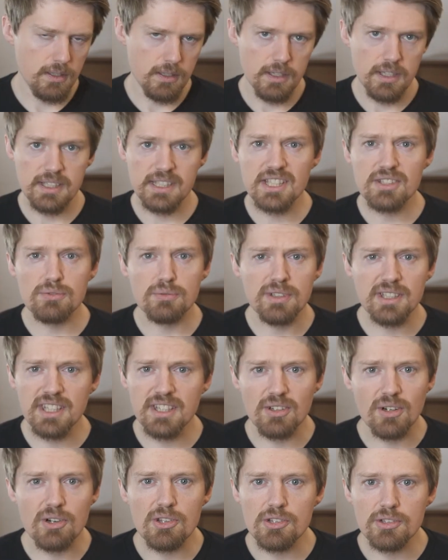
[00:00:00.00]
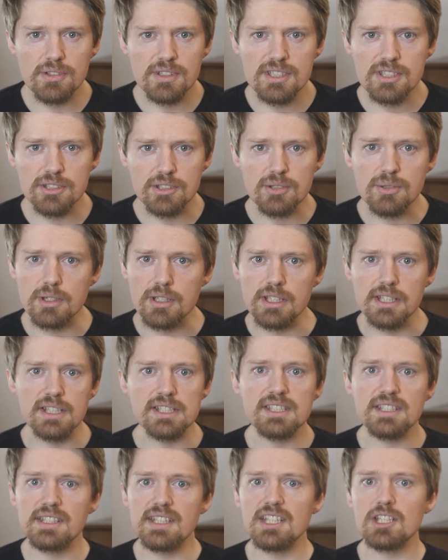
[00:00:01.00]
And that's really all there is to it. It
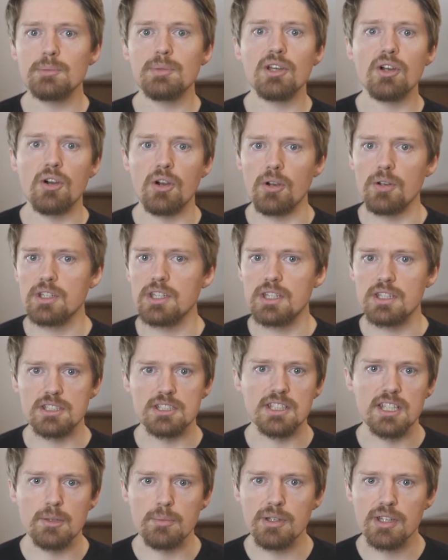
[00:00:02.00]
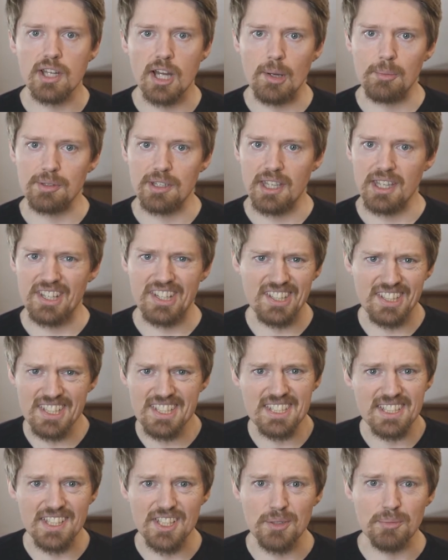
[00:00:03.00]
doesn't need to be hard, it doesn't need to be complicated, it
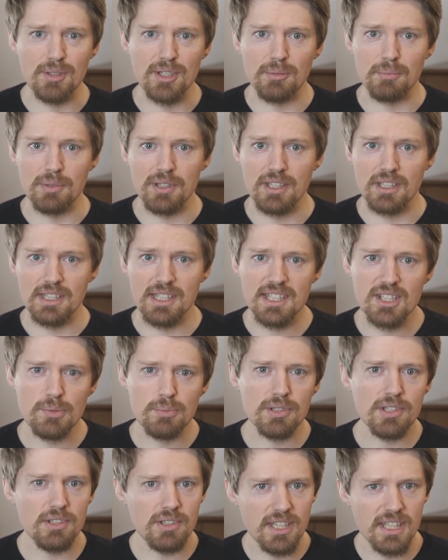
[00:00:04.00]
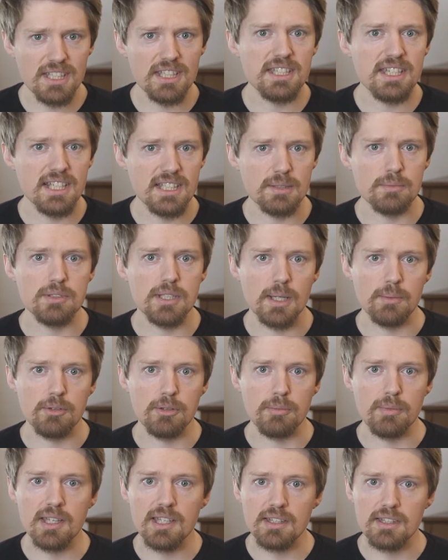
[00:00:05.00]
doesn't need to be a big deal, but you need to take some time to make